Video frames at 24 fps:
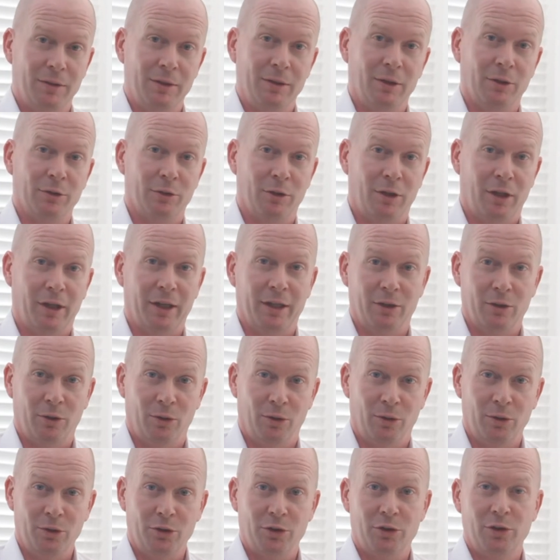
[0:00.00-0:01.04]
underlying
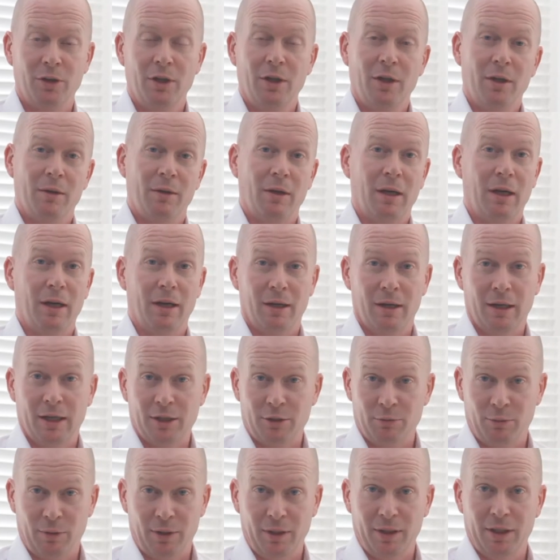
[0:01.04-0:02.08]
cause,
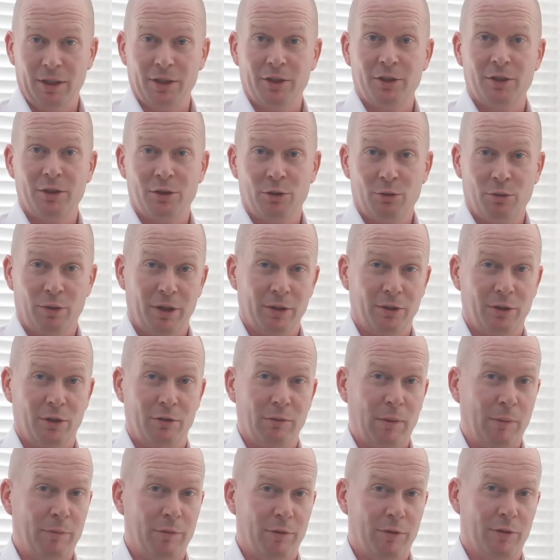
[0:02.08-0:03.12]
as well as trying to
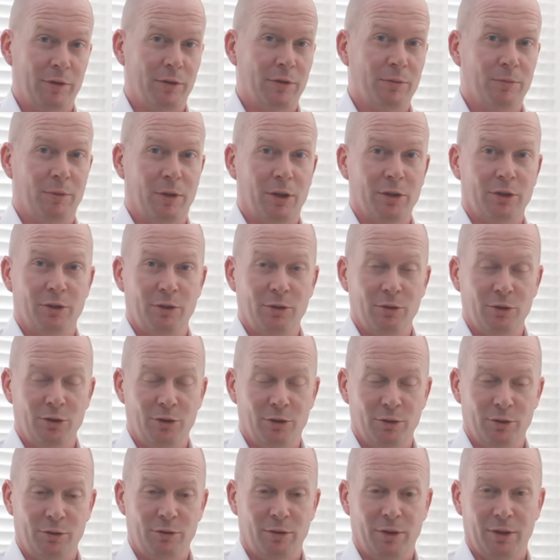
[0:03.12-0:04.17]
come up with a smart
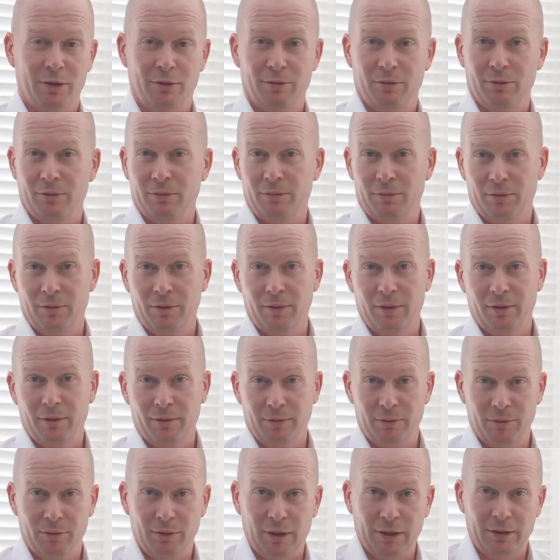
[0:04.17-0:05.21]
solution
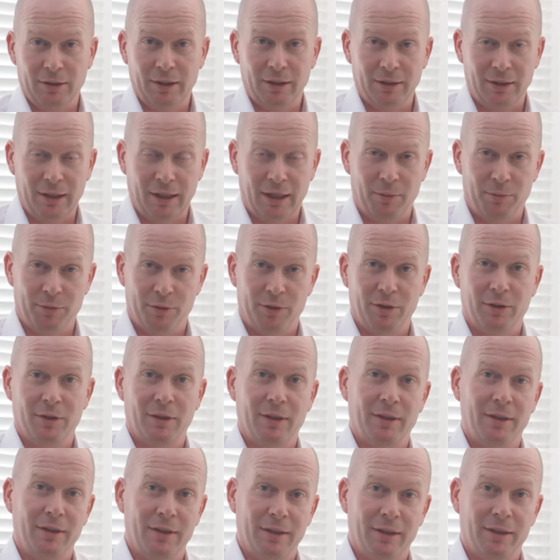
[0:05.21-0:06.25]
that helps in
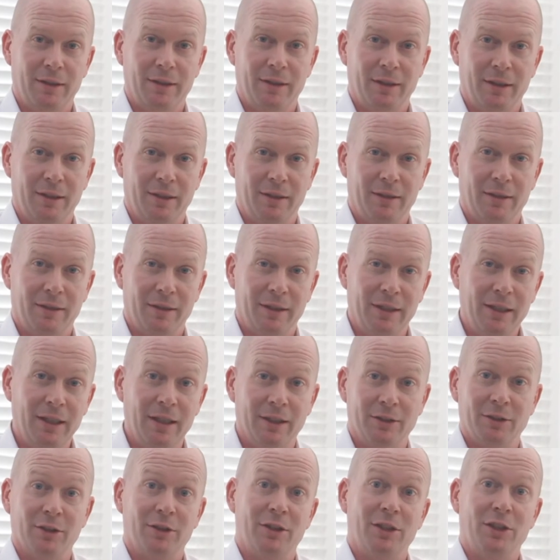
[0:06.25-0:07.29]

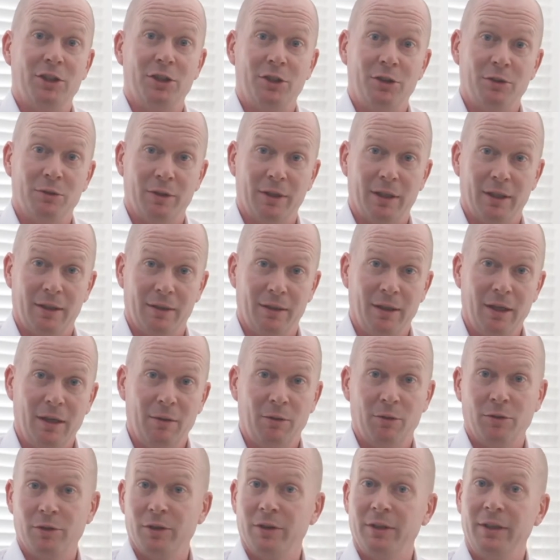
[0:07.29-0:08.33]
healing the tissue again.
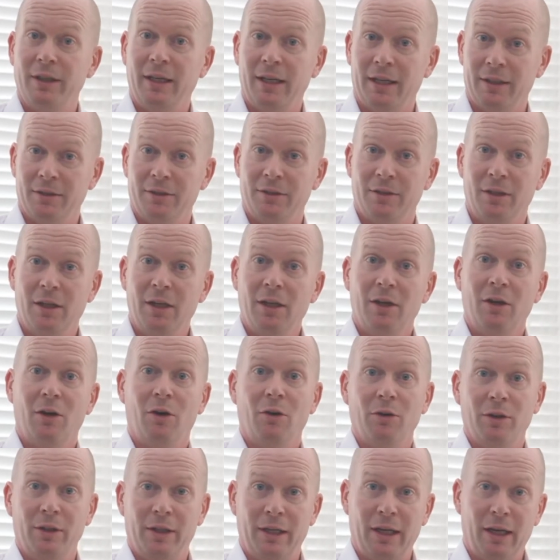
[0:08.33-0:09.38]
Because in the end,
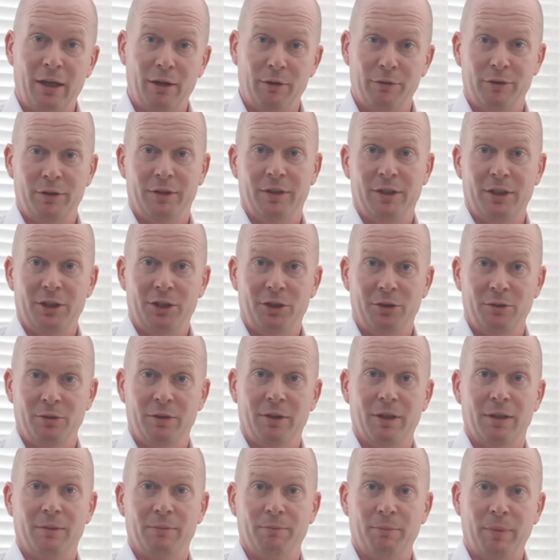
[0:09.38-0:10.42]
only healthy tissue
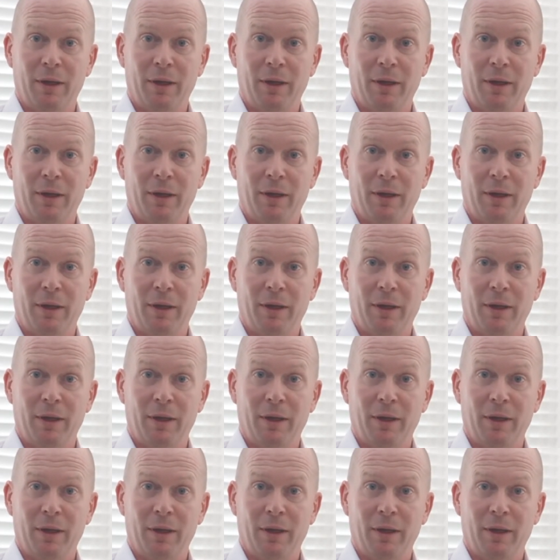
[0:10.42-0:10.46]
can